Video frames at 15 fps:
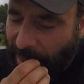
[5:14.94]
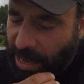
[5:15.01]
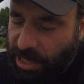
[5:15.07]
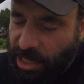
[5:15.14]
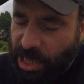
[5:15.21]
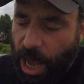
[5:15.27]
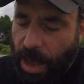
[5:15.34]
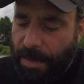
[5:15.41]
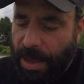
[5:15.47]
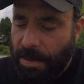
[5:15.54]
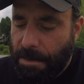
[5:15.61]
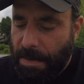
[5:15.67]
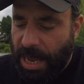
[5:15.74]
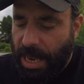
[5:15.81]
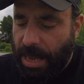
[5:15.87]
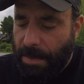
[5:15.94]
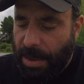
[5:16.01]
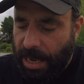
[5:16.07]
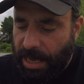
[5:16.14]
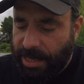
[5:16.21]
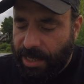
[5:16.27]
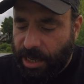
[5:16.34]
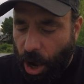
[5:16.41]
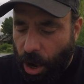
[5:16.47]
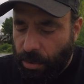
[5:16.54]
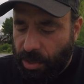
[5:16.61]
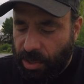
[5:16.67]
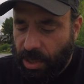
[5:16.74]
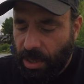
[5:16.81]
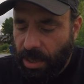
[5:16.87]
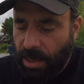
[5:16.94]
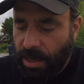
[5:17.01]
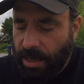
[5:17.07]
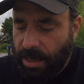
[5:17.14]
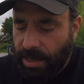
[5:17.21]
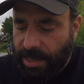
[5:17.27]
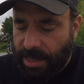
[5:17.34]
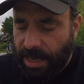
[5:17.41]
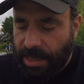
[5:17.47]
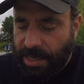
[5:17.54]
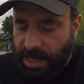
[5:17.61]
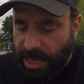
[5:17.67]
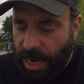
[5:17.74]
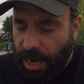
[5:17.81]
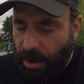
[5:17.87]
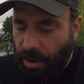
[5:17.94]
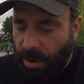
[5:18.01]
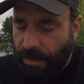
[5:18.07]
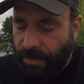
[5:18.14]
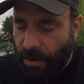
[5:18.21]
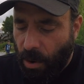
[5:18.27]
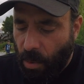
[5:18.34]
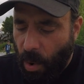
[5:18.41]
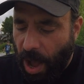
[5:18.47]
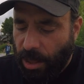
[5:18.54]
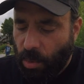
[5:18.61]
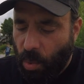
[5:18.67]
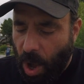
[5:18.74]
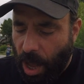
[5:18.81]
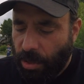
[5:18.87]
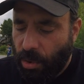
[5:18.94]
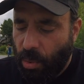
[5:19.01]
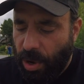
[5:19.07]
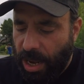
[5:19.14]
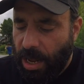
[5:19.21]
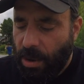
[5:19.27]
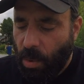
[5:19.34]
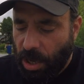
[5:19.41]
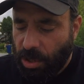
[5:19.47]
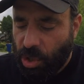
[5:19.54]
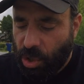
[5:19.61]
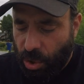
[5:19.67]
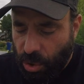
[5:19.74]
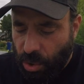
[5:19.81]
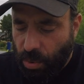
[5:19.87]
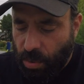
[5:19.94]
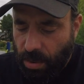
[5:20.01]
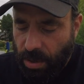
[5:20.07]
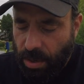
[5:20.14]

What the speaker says: some in mini skirts, sincere for what one really wants to do.